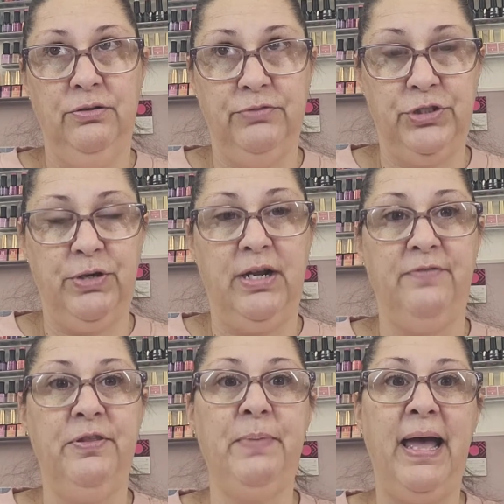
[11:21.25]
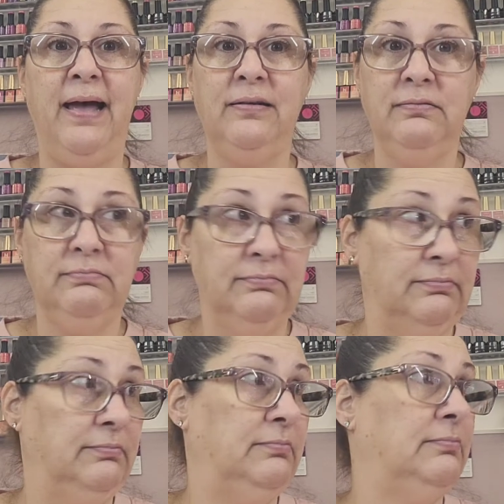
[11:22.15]
straight off the bat,
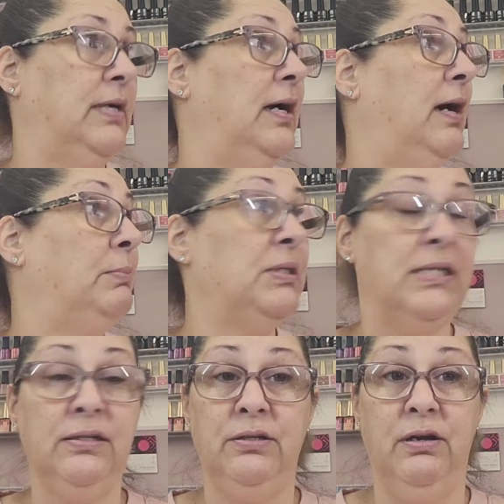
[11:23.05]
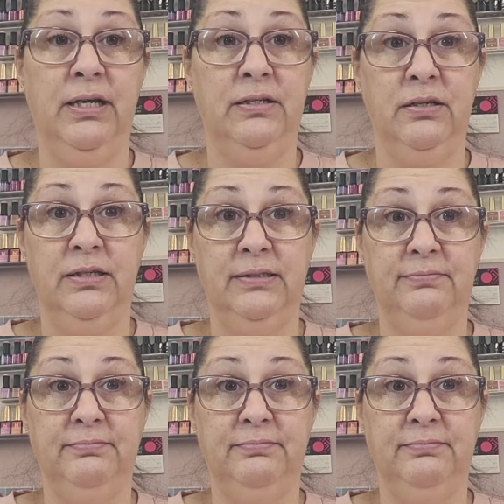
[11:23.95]
I'm going to tell you go ahead and do it.